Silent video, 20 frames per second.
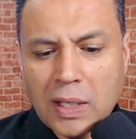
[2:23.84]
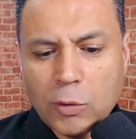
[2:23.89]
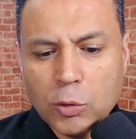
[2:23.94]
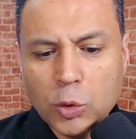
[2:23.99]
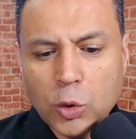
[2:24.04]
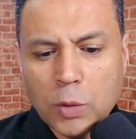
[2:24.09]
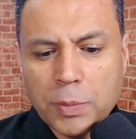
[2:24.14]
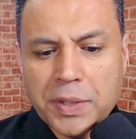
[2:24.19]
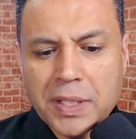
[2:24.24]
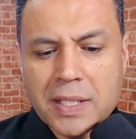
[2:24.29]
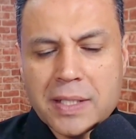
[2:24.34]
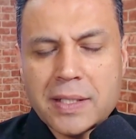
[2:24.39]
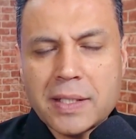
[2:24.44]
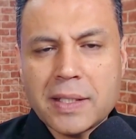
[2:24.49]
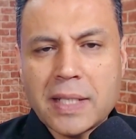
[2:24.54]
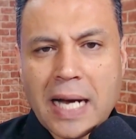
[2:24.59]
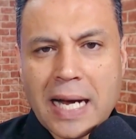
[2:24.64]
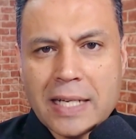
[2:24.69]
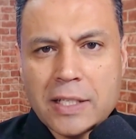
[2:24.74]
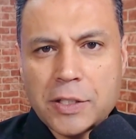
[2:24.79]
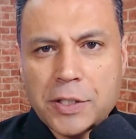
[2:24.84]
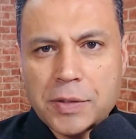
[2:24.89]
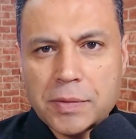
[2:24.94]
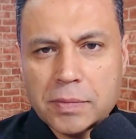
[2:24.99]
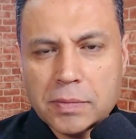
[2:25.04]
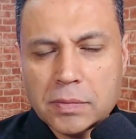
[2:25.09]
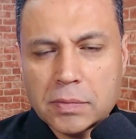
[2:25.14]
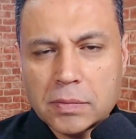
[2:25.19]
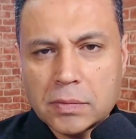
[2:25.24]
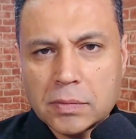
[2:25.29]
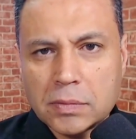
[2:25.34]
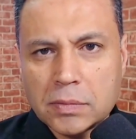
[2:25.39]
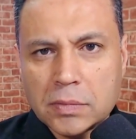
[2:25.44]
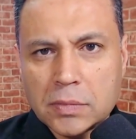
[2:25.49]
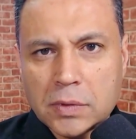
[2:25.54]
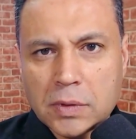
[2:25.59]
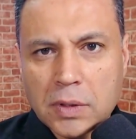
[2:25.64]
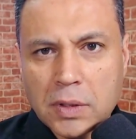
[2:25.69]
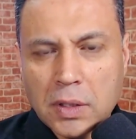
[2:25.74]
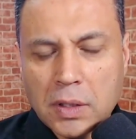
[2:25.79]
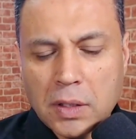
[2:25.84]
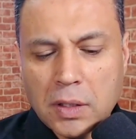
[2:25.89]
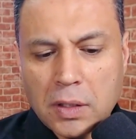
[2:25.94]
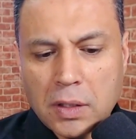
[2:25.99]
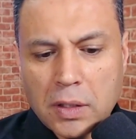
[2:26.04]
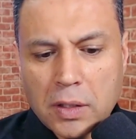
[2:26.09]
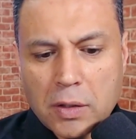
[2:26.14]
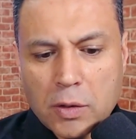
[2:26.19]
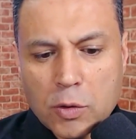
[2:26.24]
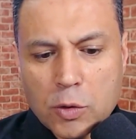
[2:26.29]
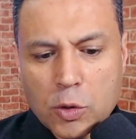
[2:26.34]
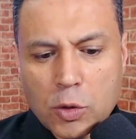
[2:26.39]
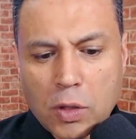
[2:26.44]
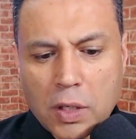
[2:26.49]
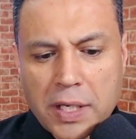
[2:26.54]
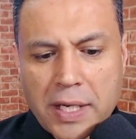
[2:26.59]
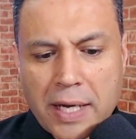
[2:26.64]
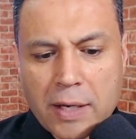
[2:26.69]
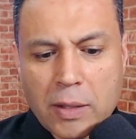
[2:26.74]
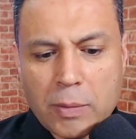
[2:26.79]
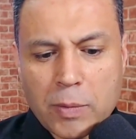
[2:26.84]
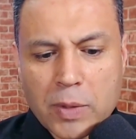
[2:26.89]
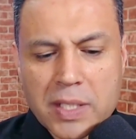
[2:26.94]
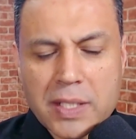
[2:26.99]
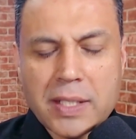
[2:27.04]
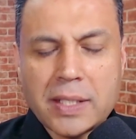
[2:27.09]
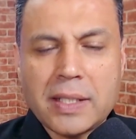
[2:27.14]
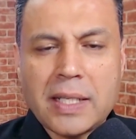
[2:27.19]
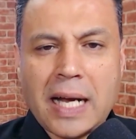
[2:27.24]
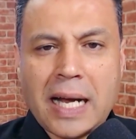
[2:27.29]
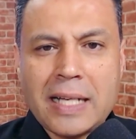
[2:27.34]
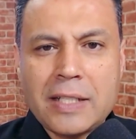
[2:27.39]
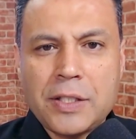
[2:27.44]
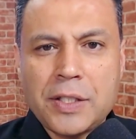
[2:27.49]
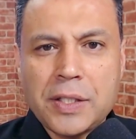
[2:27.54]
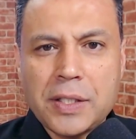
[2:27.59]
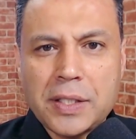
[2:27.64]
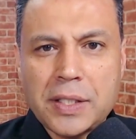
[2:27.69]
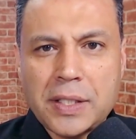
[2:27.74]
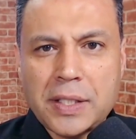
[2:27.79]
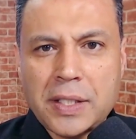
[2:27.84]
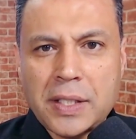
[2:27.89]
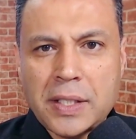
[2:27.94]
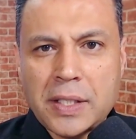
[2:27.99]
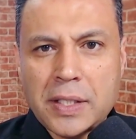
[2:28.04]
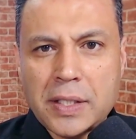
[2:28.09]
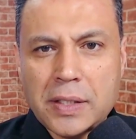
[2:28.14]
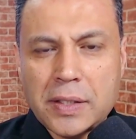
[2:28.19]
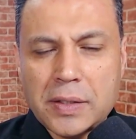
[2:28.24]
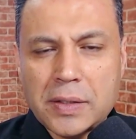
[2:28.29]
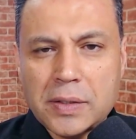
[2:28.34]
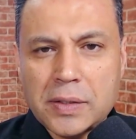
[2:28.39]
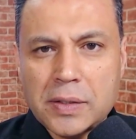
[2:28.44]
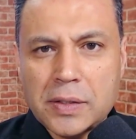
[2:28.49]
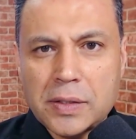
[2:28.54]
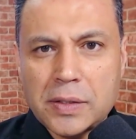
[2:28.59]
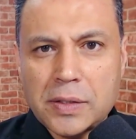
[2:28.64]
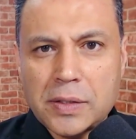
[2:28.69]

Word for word: and they placed the name of the city. But it was a city